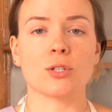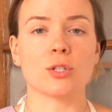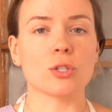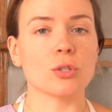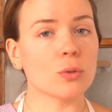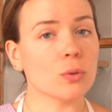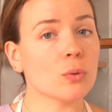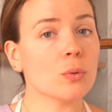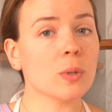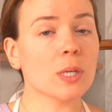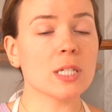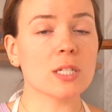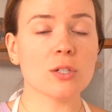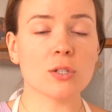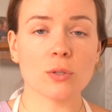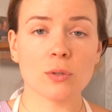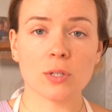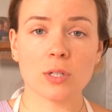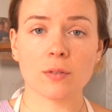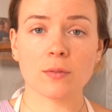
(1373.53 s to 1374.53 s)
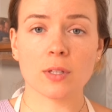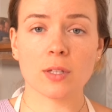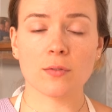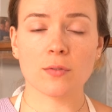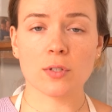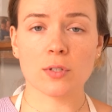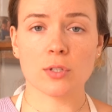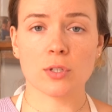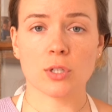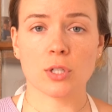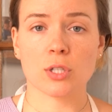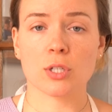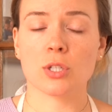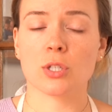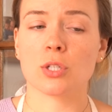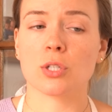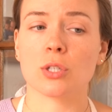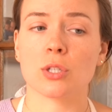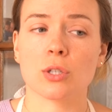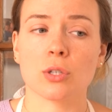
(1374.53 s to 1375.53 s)
Do what intuitively feels good
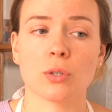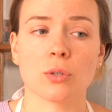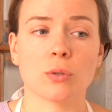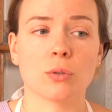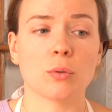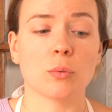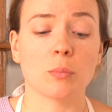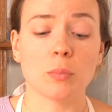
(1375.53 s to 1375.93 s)
to you.